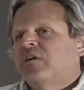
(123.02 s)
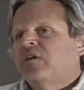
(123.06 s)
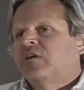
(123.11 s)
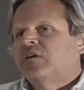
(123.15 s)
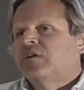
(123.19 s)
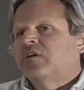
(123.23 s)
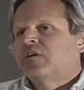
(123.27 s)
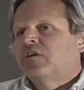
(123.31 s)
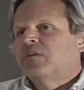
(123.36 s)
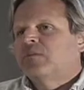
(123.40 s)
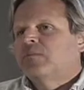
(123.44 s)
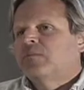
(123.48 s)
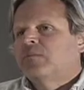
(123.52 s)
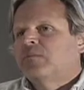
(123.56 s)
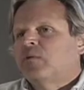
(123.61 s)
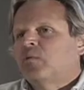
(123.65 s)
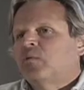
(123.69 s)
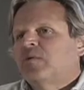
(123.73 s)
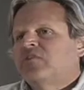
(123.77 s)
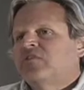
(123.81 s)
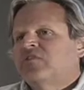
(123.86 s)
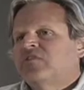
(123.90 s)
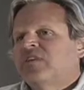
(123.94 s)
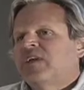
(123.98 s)
hard, but
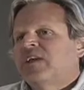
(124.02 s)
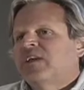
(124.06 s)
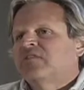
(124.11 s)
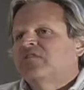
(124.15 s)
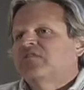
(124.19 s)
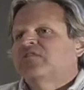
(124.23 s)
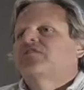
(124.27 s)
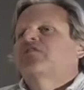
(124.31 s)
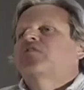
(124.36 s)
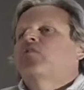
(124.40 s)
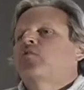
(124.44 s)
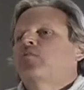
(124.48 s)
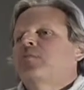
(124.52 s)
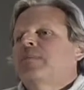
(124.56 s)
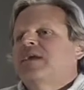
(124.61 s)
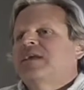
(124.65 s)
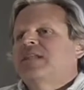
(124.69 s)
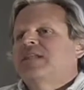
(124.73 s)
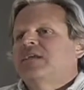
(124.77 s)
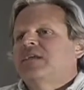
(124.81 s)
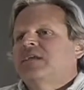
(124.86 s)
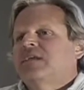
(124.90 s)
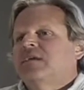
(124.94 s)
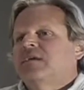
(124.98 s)
we just had so
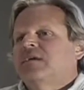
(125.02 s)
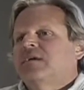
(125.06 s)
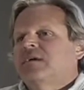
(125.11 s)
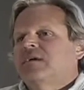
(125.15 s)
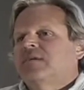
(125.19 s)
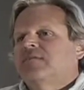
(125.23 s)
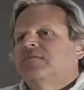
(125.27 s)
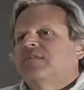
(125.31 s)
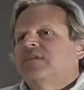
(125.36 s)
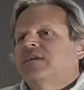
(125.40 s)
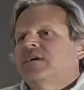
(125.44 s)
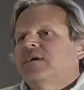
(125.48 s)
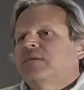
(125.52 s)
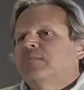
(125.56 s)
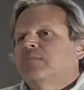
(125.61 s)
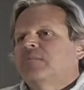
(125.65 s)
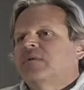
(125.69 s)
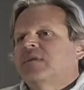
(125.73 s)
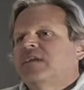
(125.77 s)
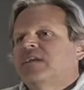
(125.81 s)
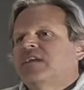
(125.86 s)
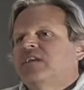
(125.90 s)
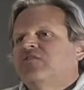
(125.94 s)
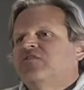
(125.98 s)
many of them.
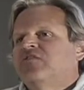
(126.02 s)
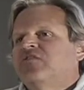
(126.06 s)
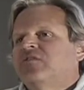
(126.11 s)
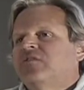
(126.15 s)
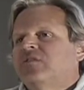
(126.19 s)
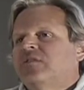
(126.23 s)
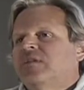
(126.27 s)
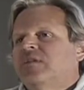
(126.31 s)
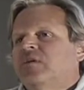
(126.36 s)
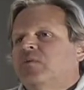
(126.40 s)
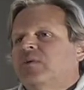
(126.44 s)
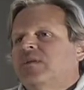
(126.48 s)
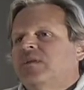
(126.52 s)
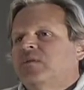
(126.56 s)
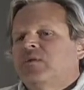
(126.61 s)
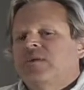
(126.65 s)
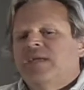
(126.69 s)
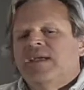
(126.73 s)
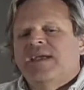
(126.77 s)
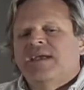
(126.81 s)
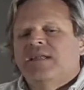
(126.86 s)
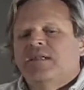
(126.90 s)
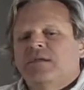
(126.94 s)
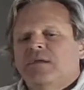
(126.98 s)
Each,
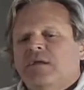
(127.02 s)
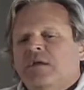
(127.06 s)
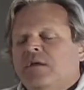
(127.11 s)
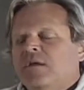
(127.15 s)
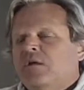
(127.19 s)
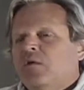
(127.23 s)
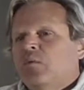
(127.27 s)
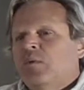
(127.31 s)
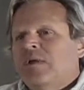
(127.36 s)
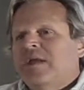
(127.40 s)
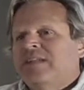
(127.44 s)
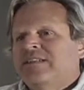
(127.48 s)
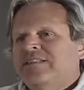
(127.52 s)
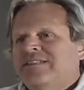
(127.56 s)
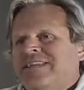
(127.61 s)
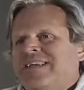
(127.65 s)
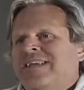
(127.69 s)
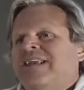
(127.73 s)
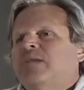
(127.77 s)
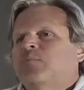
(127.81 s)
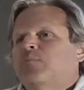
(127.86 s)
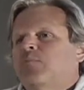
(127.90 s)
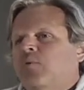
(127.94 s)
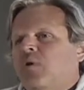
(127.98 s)
we had
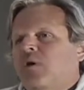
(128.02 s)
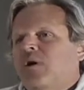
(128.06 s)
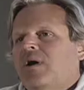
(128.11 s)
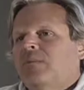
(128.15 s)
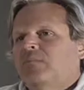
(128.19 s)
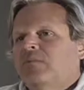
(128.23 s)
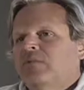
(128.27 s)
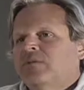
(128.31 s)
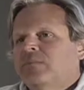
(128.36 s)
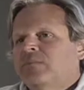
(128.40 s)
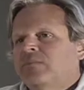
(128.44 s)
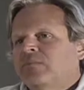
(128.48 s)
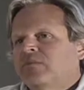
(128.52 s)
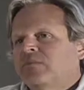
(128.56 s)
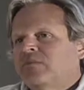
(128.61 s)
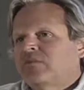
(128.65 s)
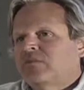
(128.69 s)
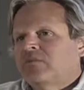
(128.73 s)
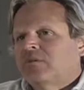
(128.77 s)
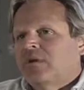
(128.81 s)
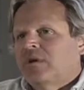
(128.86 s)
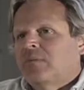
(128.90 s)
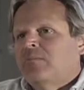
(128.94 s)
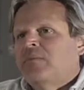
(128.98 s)
10
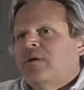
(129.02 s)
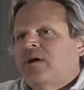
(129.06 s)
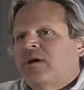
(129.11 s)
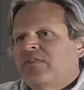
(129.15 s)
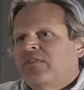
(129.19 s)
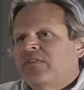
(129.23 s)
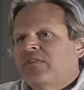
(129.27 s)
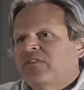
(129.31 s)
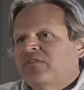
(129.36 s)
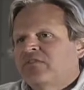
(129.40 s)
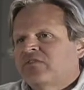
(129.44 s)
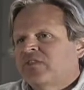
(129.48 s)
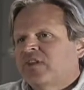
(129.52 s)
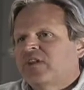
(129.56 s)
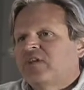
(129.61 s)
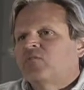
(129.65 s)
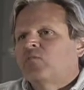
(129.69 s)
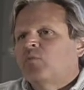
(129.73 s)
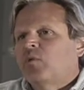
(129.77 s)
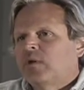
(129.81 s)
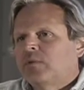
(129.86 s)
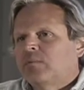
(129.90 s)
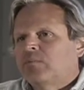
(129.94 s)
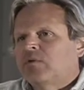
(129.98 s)
problems a month instead
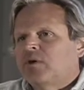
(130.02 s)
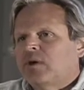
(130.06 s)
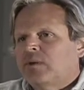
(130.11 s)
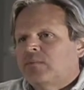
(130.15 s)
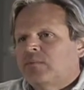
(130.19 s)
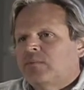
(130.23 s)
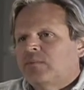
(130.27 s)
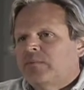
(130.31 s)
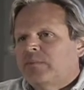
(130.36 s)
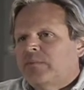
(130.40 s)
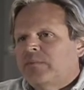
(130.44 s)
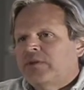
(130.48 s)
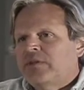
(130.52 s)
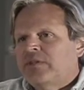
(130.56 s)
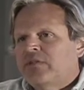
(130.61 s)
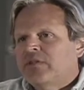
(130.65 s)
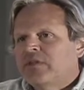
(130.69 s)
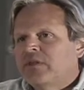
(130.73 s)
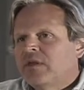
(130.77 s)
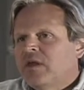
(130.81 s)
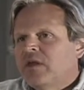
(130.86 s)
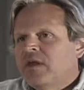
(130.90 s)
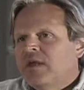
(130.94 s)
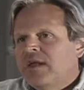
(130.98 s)
of one problem a month,
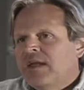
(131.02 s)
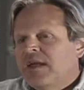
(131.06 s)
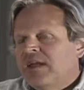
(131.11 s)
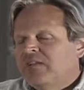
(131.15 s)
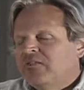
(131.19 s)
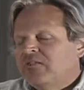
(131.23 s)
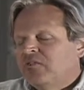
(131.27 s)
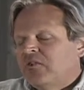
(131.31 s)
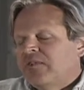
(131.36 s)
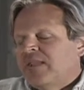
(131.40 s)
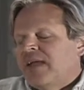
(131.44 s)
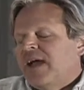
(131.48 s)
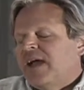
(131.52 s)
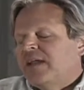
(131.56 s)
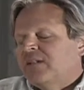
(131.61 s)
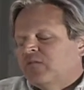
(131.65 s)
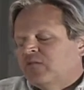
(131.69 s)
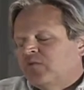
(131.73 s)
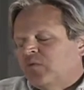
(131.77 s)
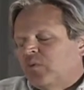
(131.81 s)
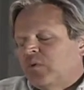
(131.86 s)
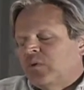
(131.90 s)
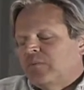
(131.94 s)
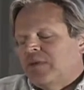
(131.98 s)
and so
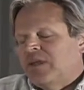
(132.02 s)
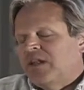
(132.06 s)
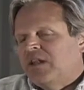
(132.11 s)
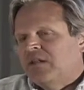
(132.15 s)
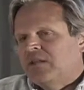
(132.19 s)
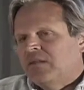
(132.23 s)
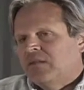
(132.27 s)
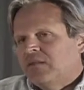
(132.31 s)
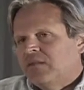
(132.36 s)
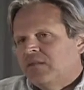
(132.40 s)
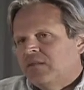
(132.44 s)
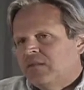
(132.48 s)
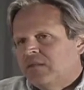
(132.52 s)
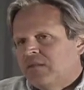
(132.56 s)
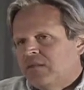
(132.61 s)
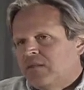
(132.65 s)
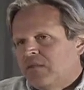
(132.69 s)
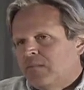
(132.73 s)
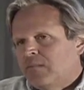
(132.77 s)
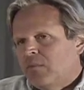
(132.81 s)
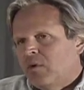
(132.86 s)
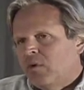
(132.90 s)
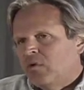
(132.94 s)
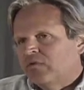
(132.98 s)
that's what made it
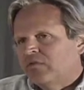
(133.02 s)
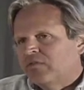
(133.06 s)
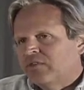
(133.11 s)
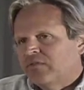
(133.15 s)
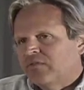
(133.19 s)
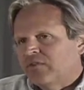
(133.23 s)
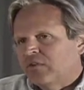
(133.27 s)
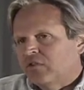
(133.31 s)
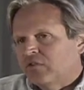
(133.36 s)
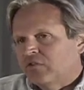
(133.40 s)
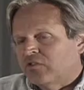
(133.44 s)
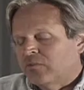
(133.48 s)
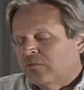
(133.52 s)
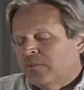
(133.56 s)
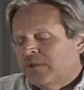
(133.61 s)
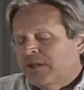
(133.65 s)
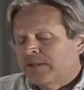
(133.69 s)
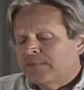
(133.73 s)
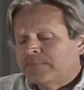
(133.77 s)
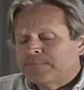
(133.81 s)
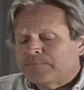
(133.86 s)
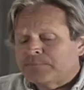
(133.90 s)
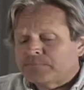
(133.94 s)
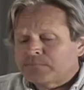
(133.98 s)
the most difficult to me.